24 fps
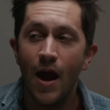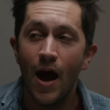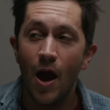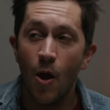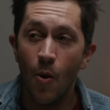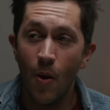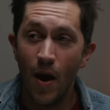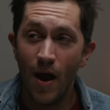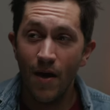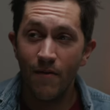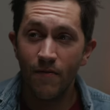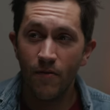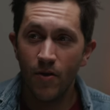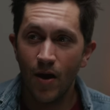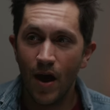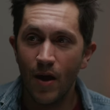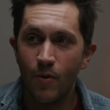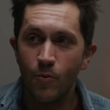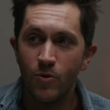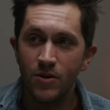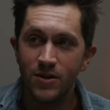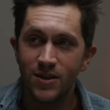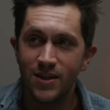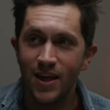However, I
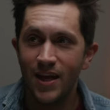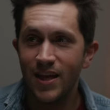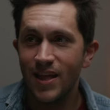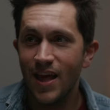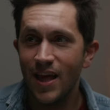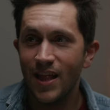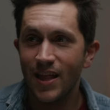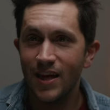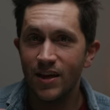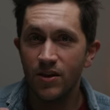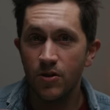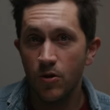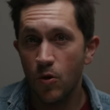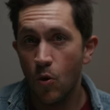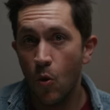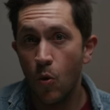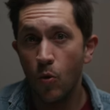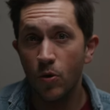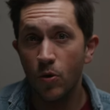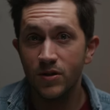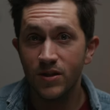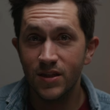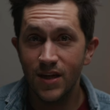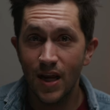would say that like the
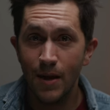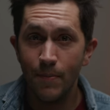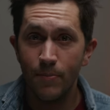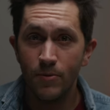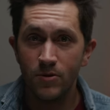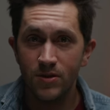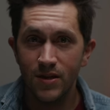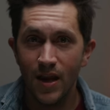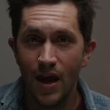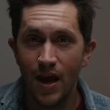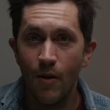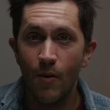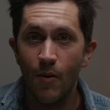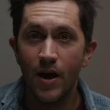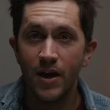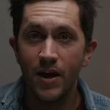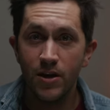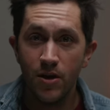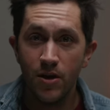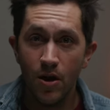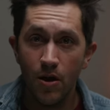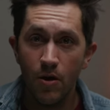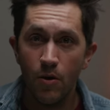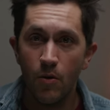core staples now, I
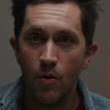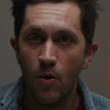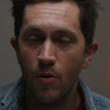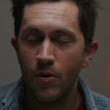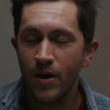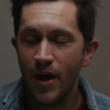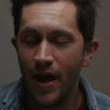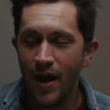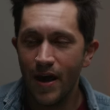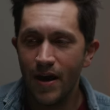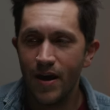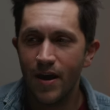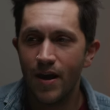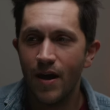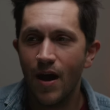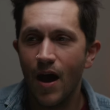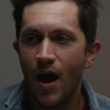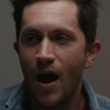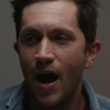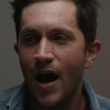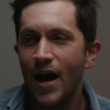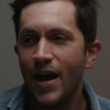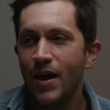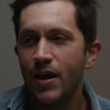know, okay,
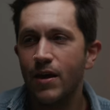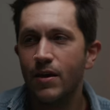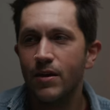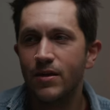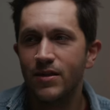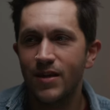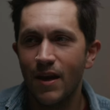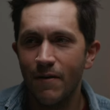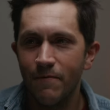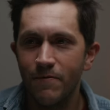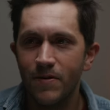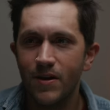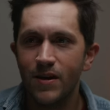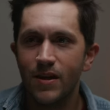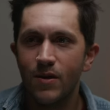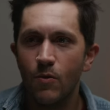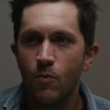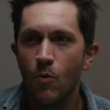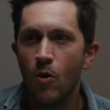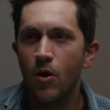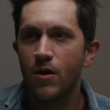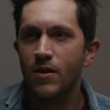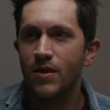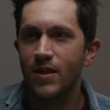I definitely
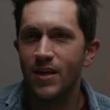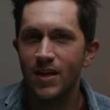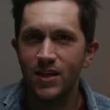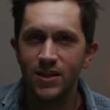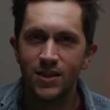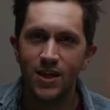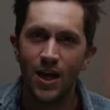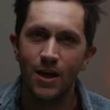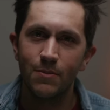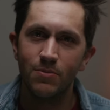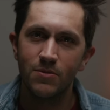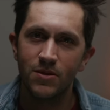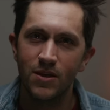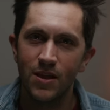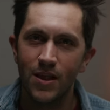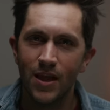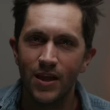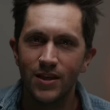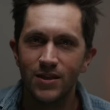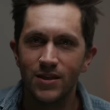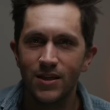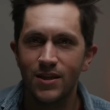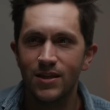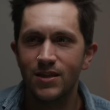want these types of
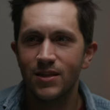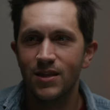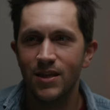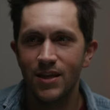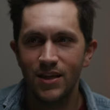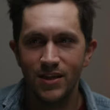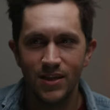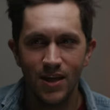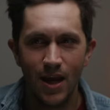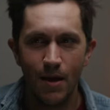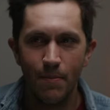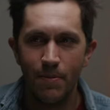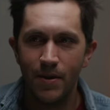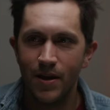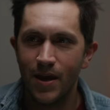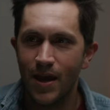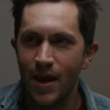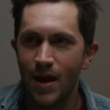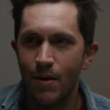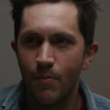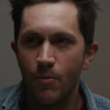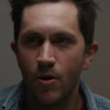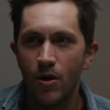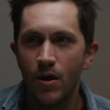lenses, this type of
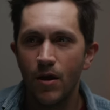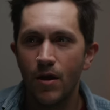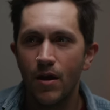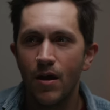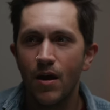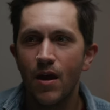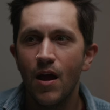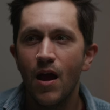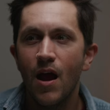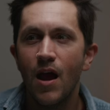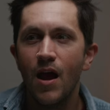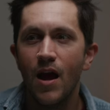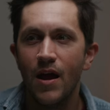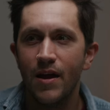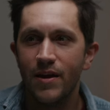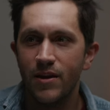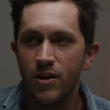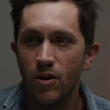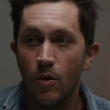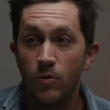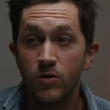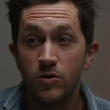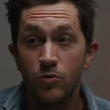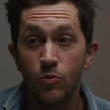camera. You
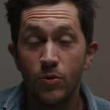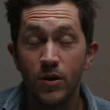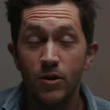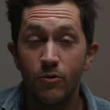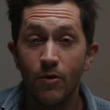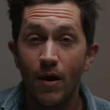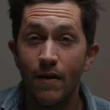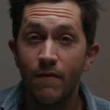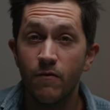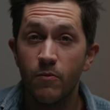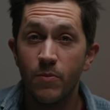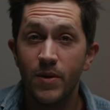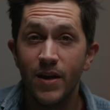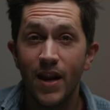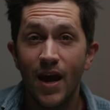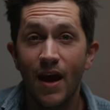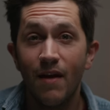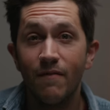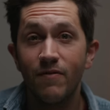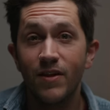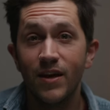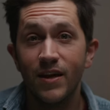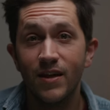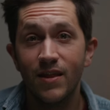know, it's really great for me to
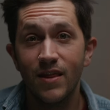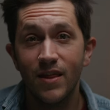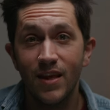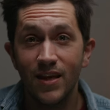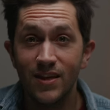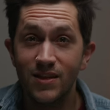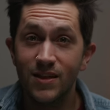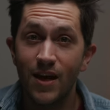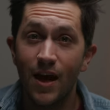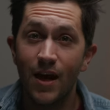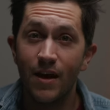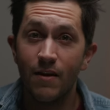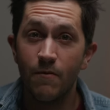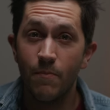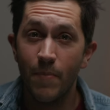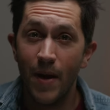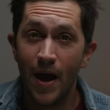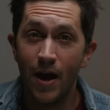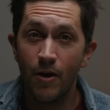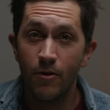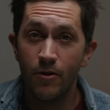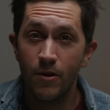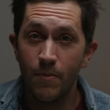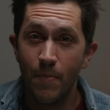have like this kind of
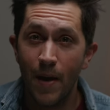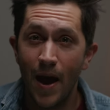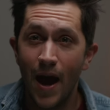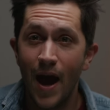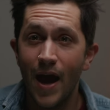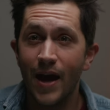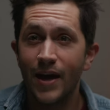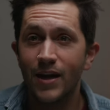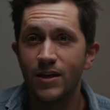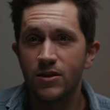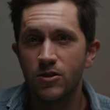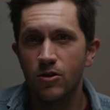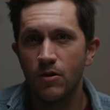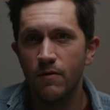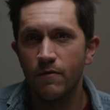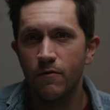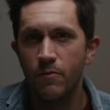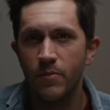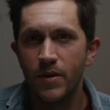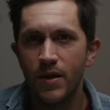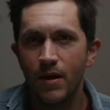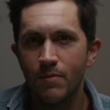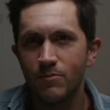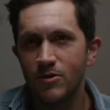battery pack. It's good for
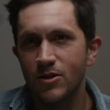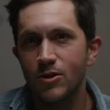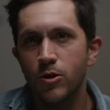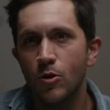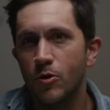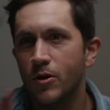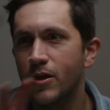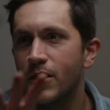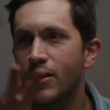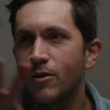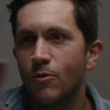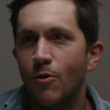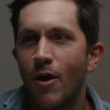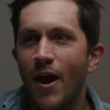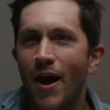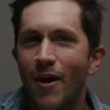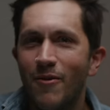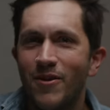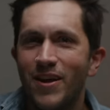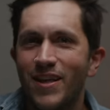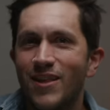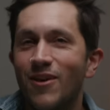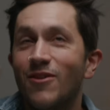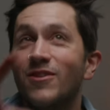me. I'm just looking
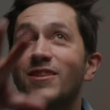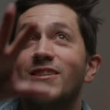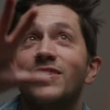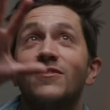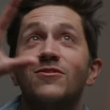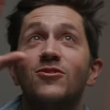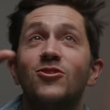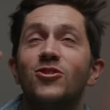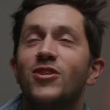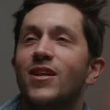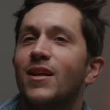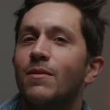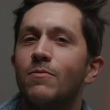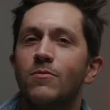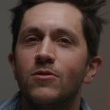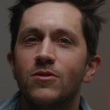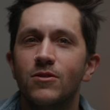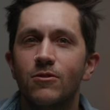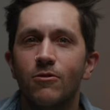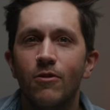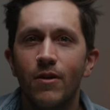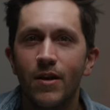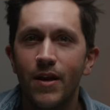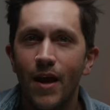around at all the shit I'm
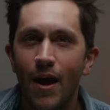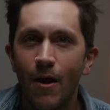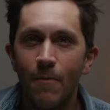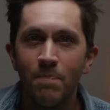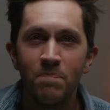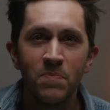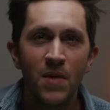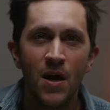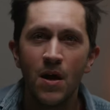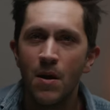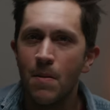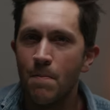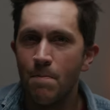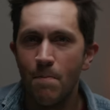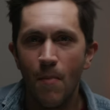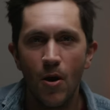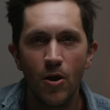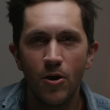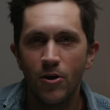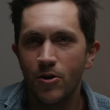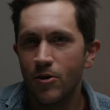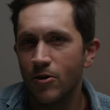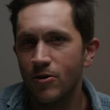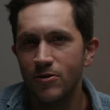using right now,
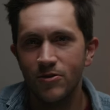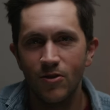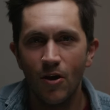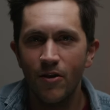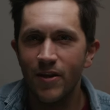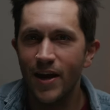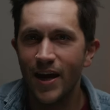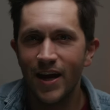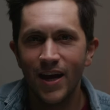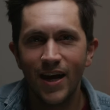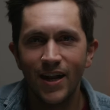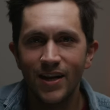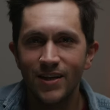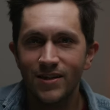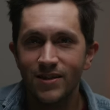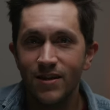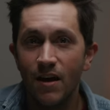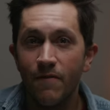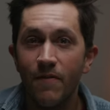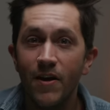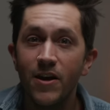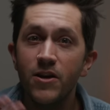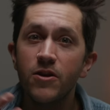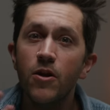monitors, all that kind of
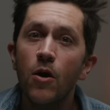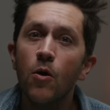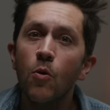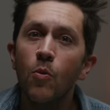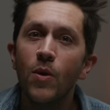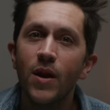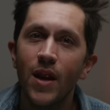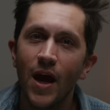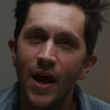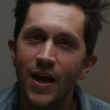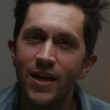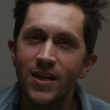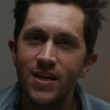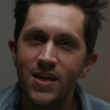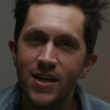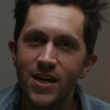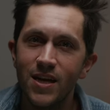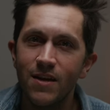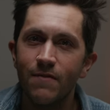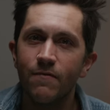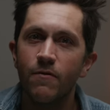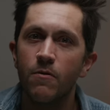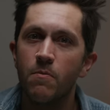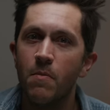stuff. I know what I
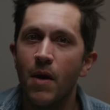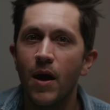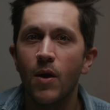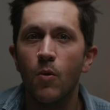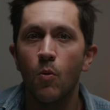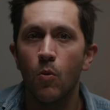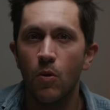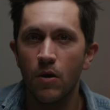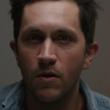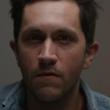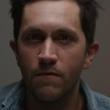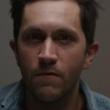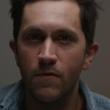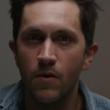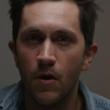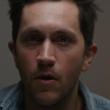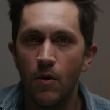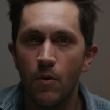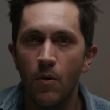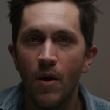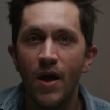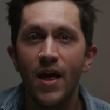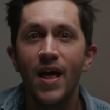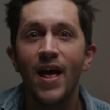need for my
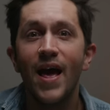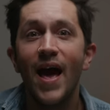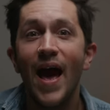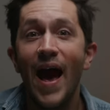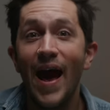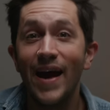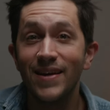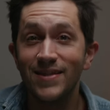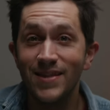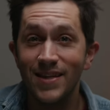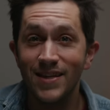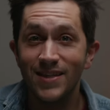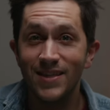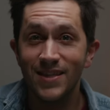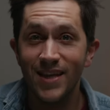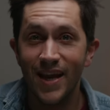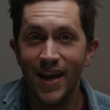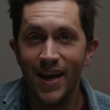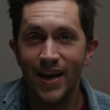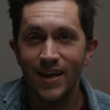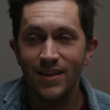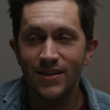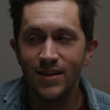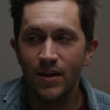workflow as it
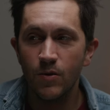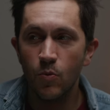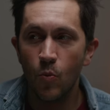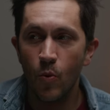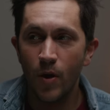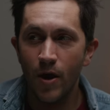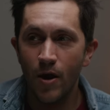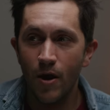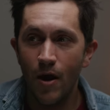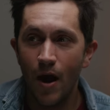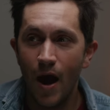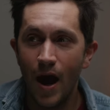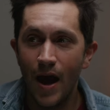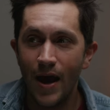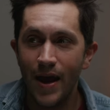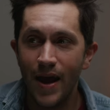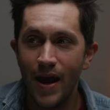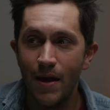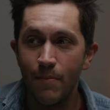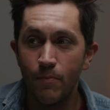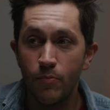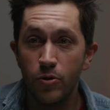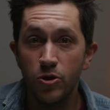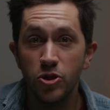stands and where I
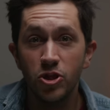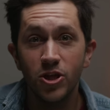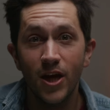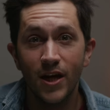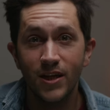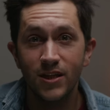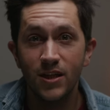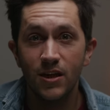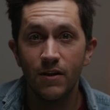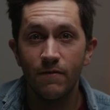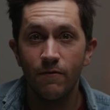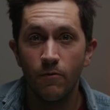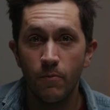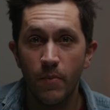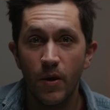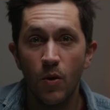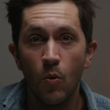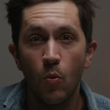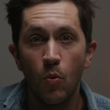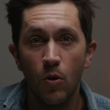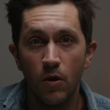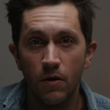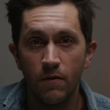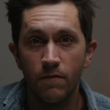am projecting for my
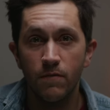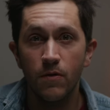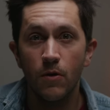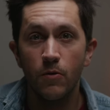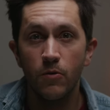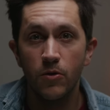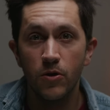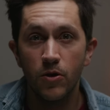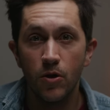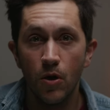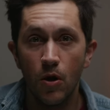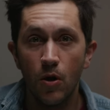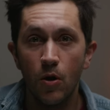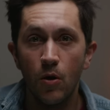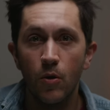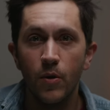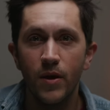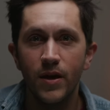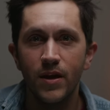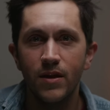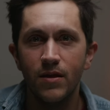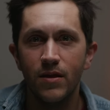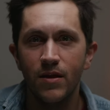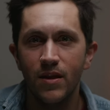workflow to go
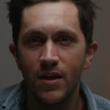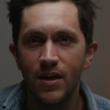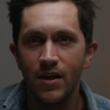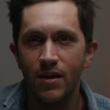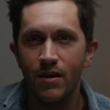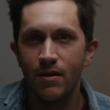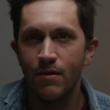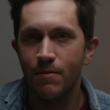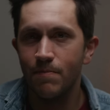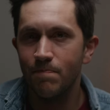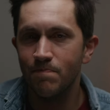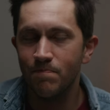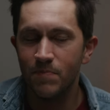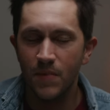in the